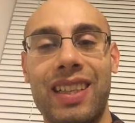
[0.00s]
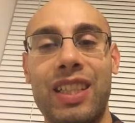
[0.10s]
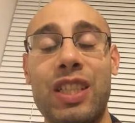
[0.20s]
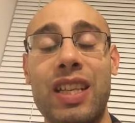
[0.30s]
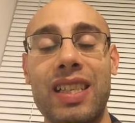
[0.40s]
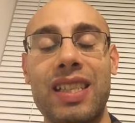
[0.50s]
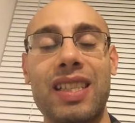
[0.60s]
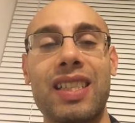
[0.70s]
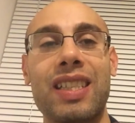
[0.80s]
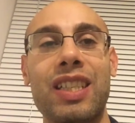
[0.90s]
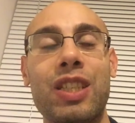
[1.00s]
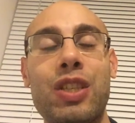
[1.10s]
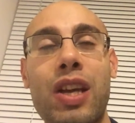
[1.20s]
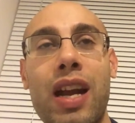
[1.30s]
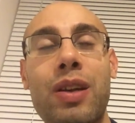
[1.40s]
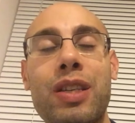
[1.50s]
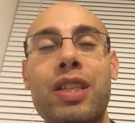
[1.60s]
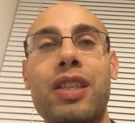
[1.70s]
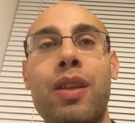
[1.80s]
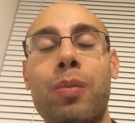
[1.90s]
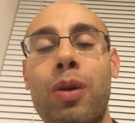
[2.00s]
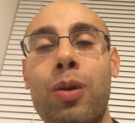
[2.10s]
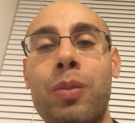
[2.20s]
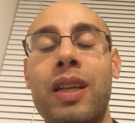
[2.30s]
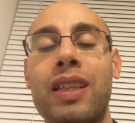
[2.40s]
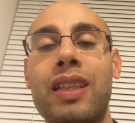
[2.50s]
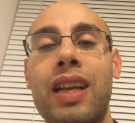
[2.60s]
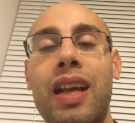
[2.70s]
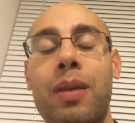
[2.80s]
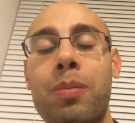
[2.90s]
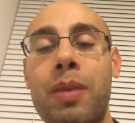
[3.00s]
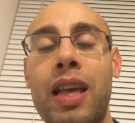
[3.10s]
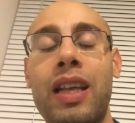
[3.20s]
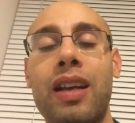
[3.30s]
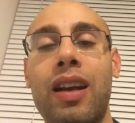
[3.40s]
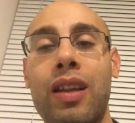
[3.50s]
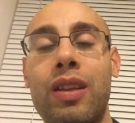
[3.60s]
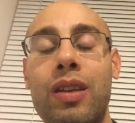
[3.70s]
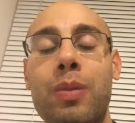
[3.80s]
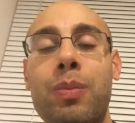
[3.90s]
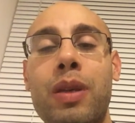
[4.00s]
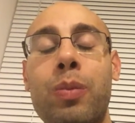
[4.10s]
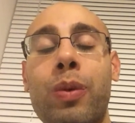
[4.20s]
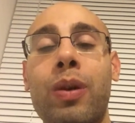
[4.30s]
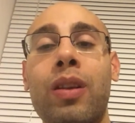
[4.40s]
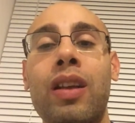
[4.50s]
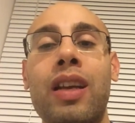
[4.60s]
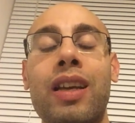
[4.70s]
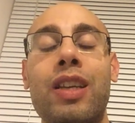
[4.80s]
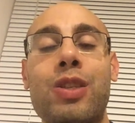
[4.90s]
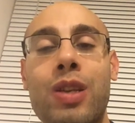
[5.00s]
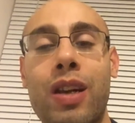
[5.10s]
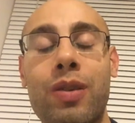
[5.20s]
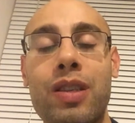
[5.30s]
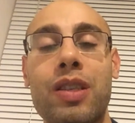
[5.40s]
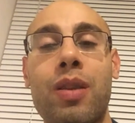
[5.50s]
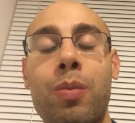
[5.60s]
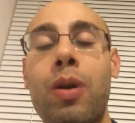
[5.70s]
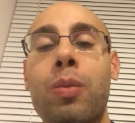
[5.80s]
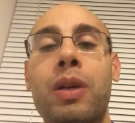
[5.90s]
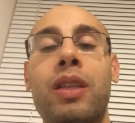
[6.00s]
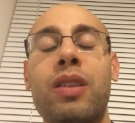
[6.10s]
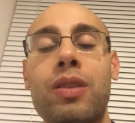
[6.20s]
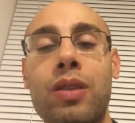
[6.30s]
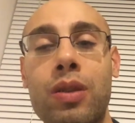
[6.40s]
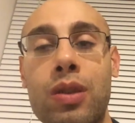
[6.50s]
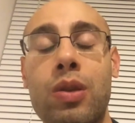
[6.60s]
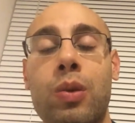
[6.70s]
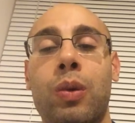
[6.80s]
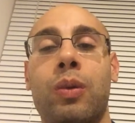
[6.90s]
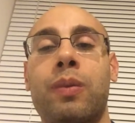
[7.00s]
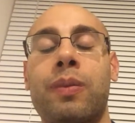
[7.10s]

Just cherish the moment and make other people cherish the moment too.